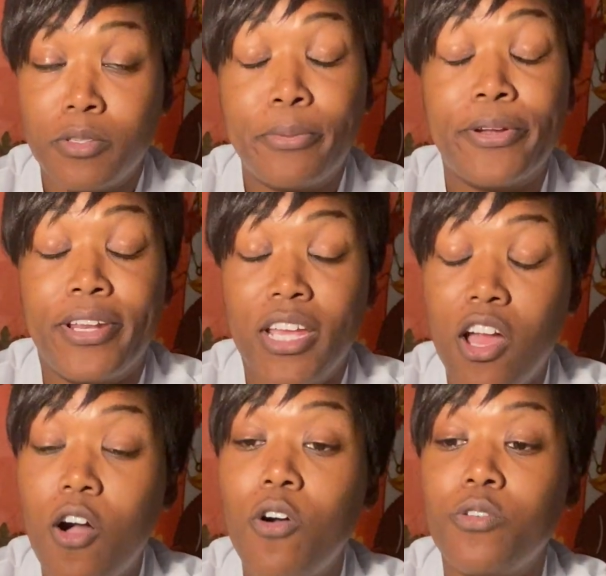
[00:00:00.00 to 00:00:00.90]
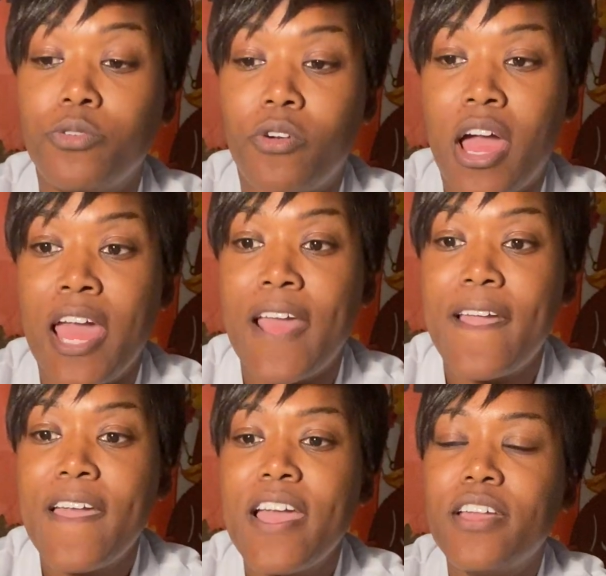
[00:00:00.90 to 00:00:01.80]
Pretty cold,
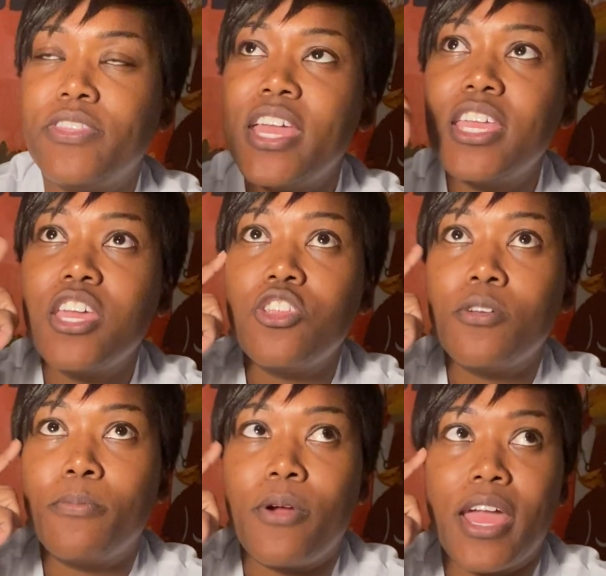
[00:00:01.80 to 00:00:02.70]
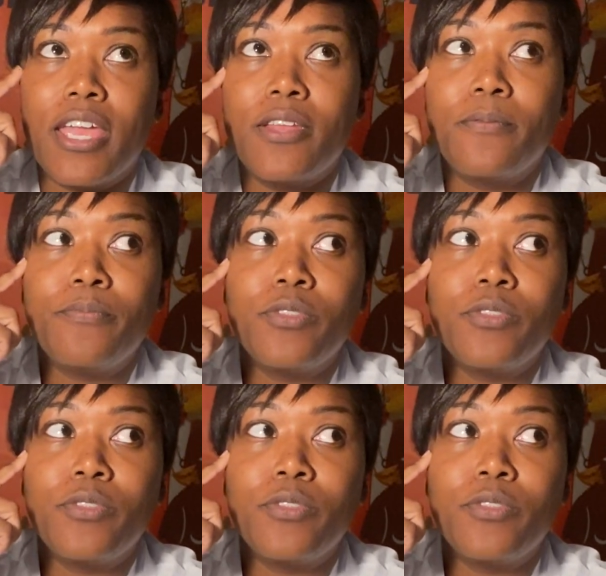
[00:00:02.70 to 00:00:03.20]
right? Think in your brain.